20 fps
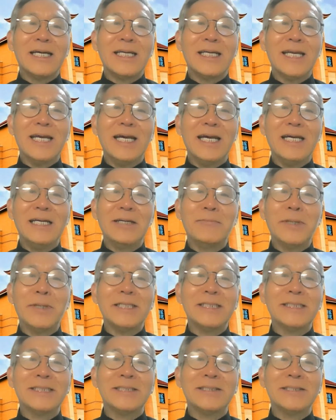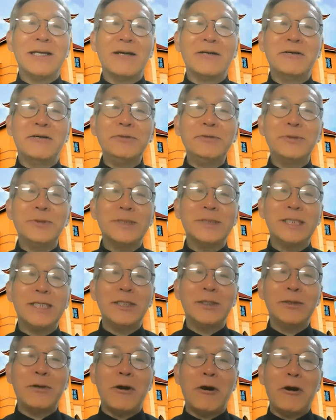Yeah, but good to see
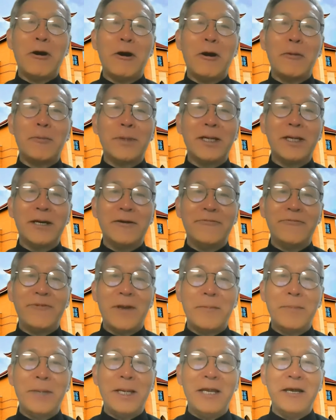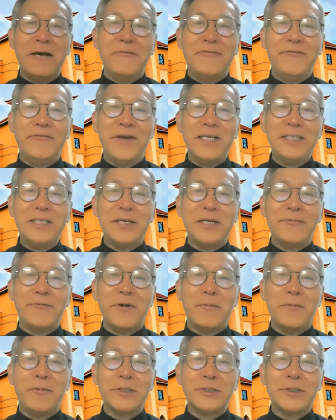you all of the familiar faces
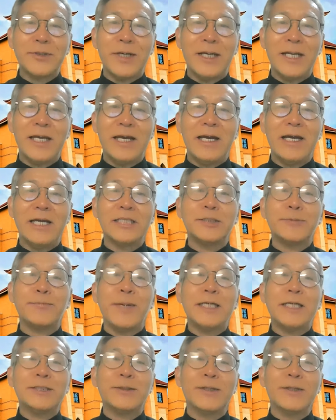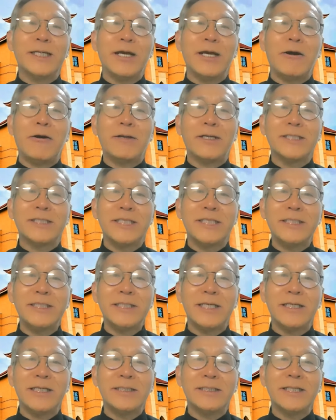from Australia, especially all the
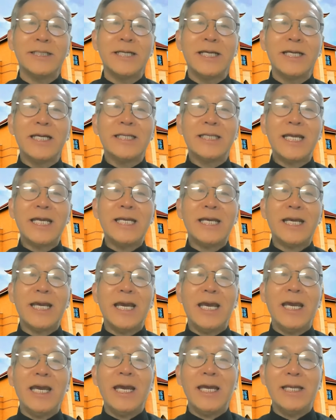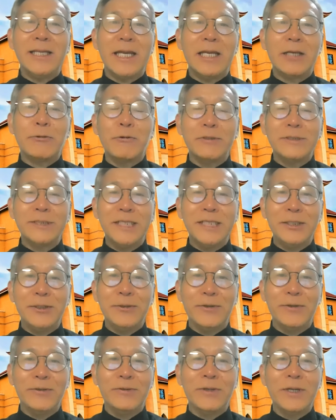sisters. Take care, and then we'll see
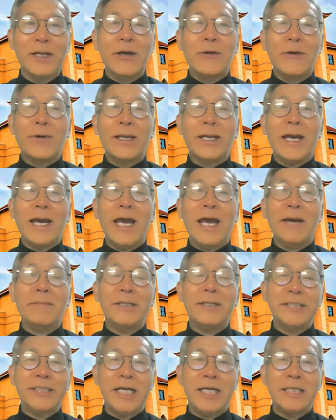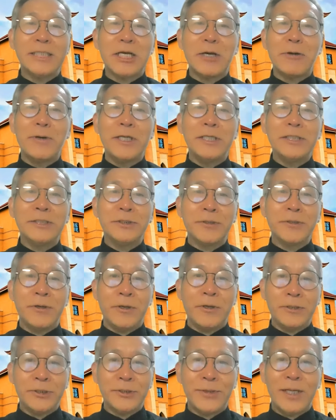you when I have a chance going to
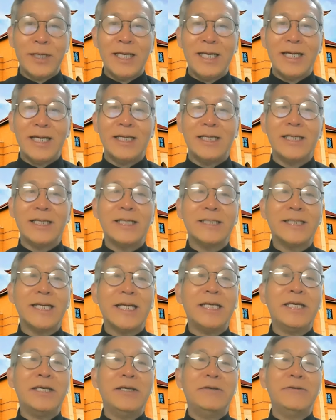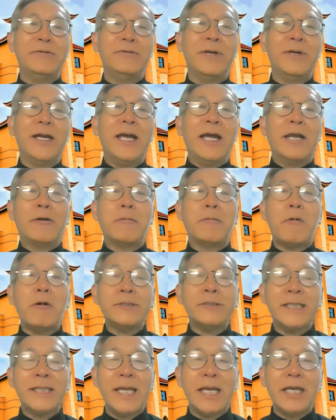Australia. Thank you. And of
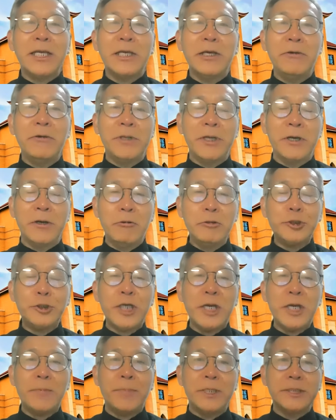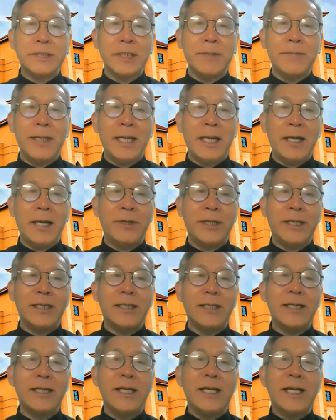course, thank you, the Good Shepherd
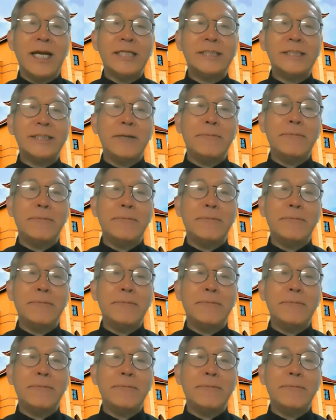Seminary. I see